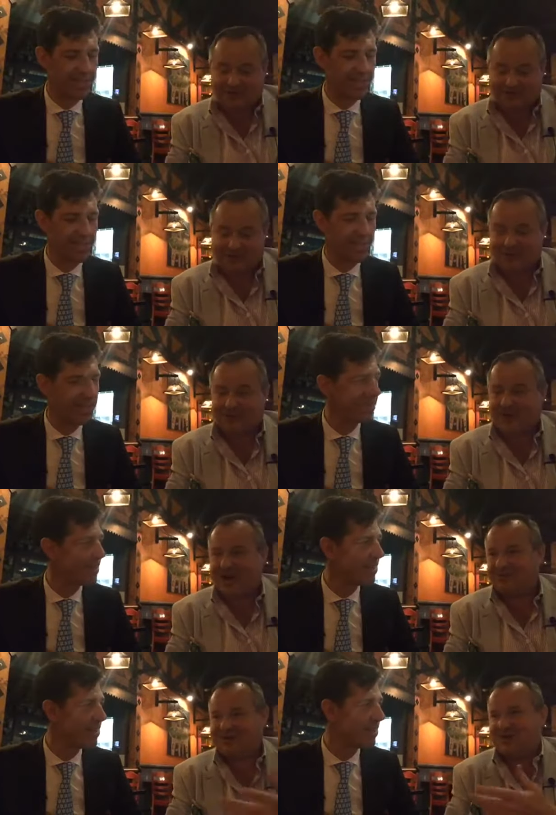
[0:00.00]
Speaker 1: you for, for, that. I
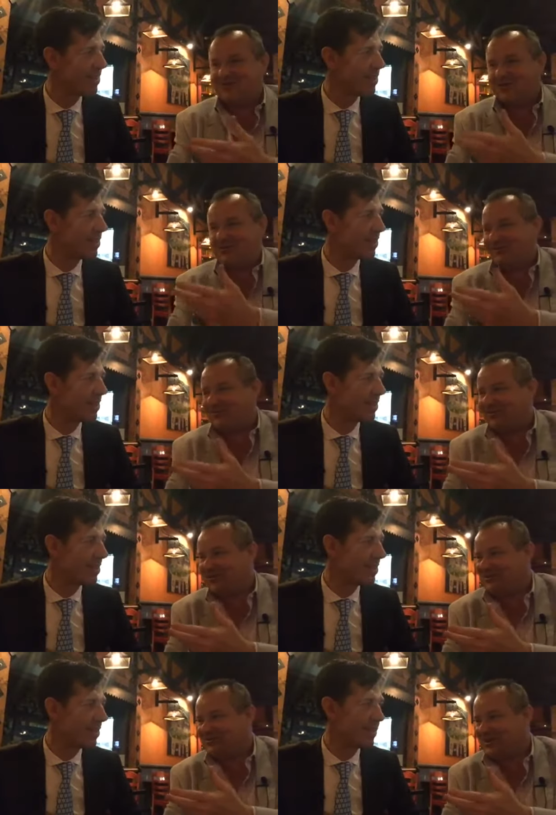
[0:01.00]
mean, I've known you for at
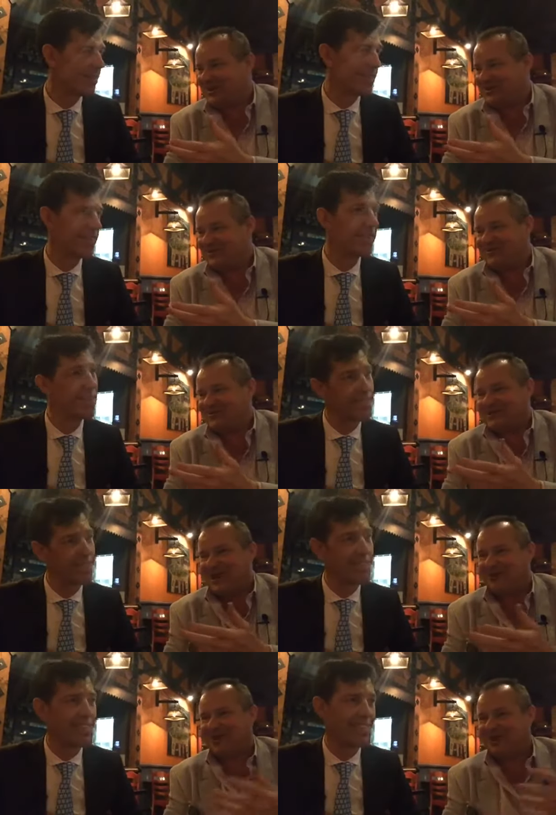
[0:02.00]
least ten years now, and
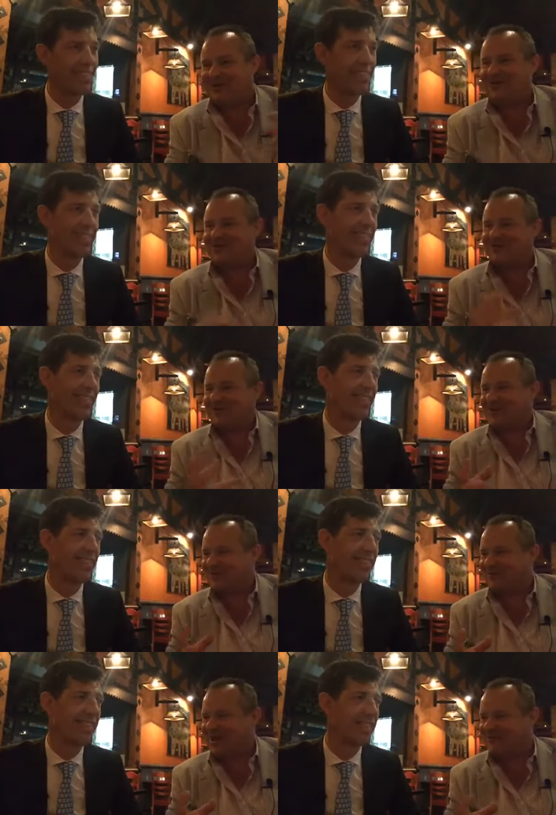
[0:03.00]
I know you're a very
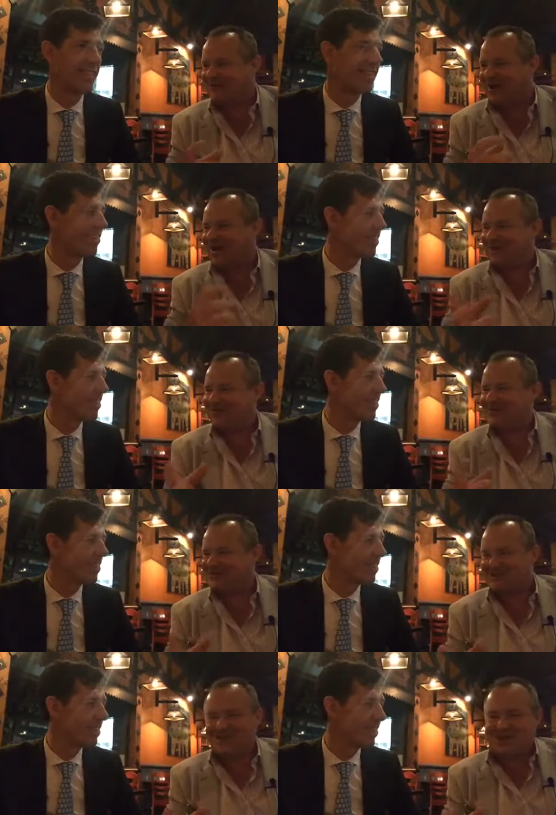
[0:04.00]
creative guy, and always
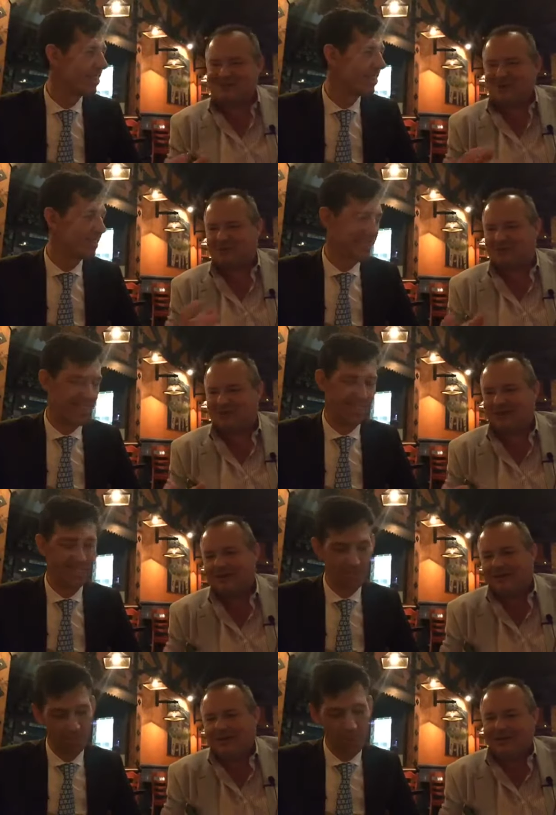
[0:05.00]
and probably
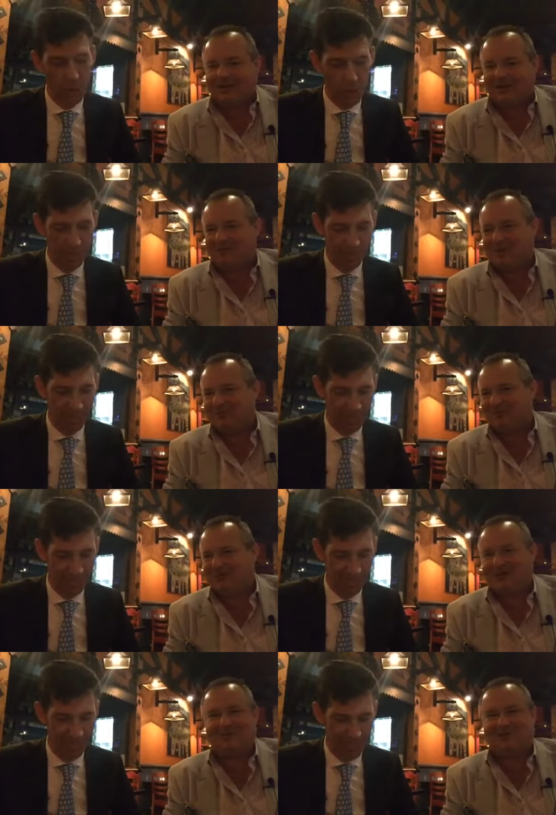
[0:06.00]
you know
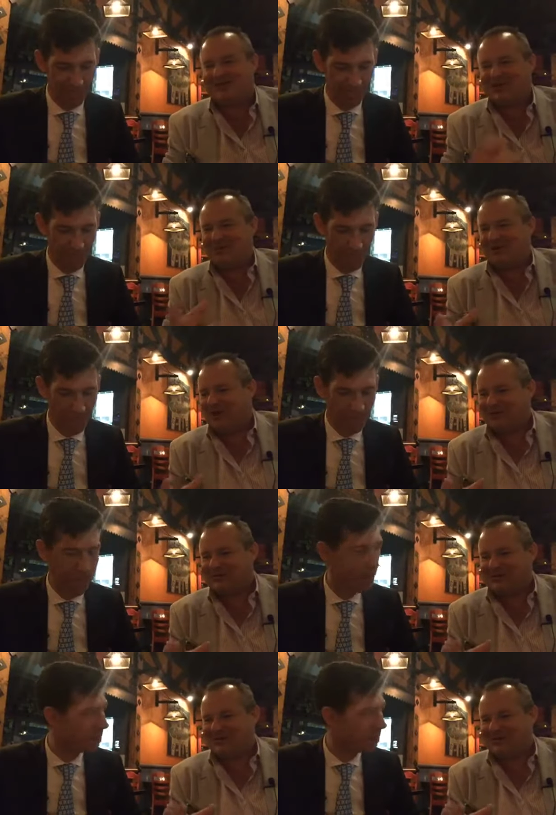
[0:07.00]
probably retail parks look,